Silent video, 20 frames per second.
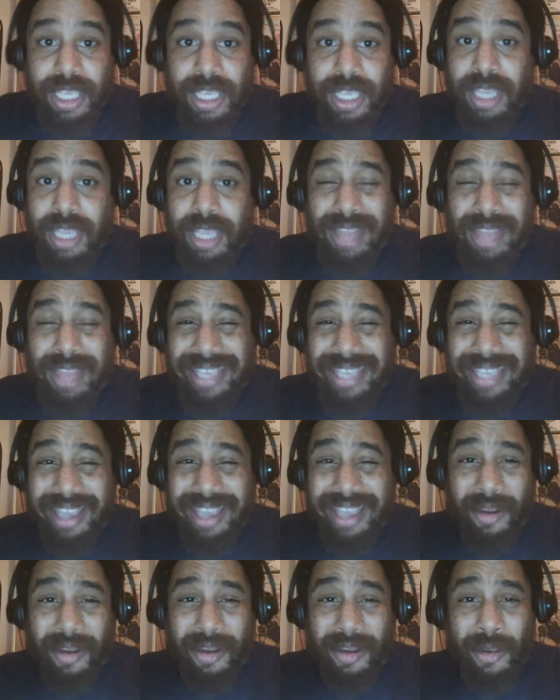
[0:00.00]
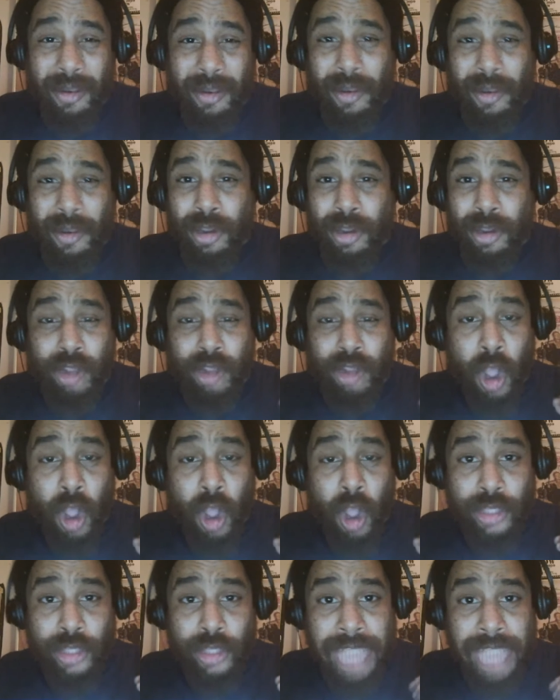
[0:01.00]
like or called
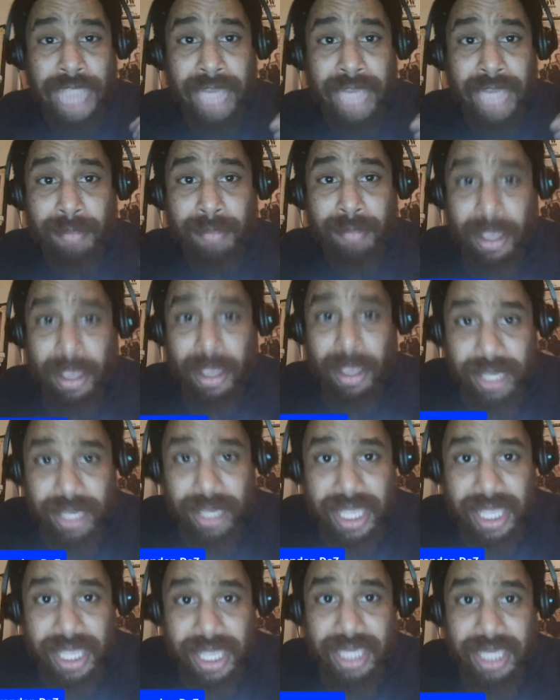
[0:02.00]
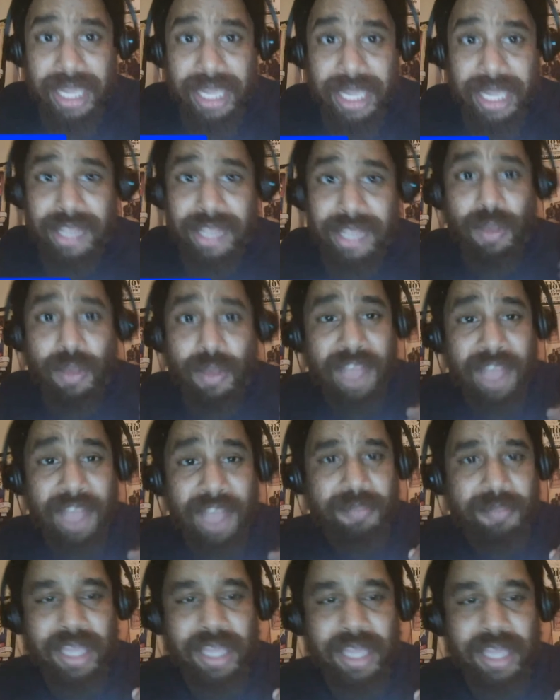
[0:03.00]
not American, and his wife
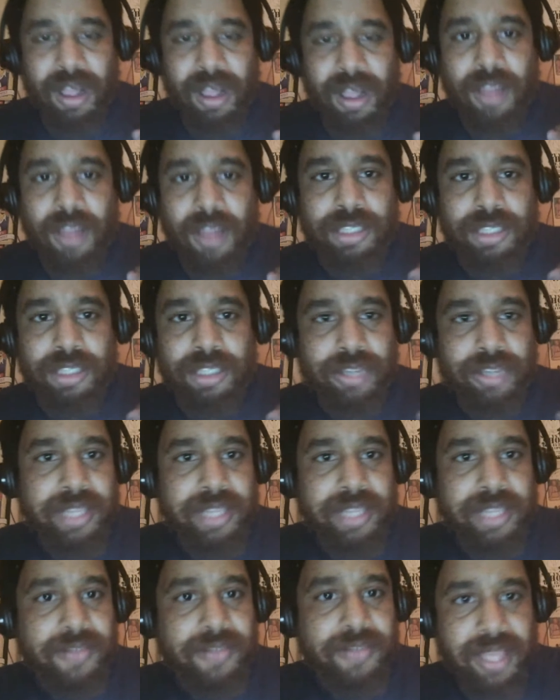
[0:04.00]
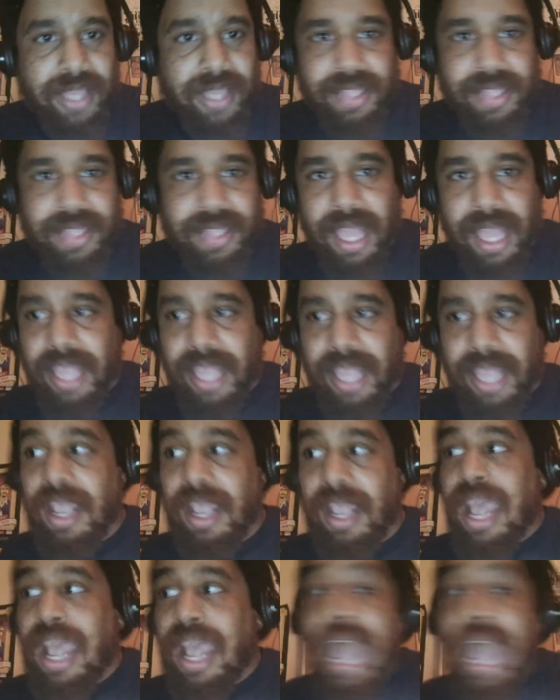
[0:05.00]
being called a transvestite
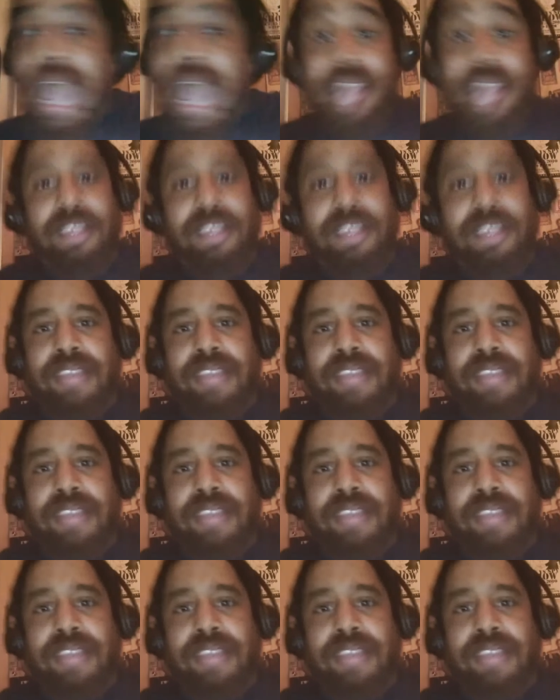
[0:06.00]
at the same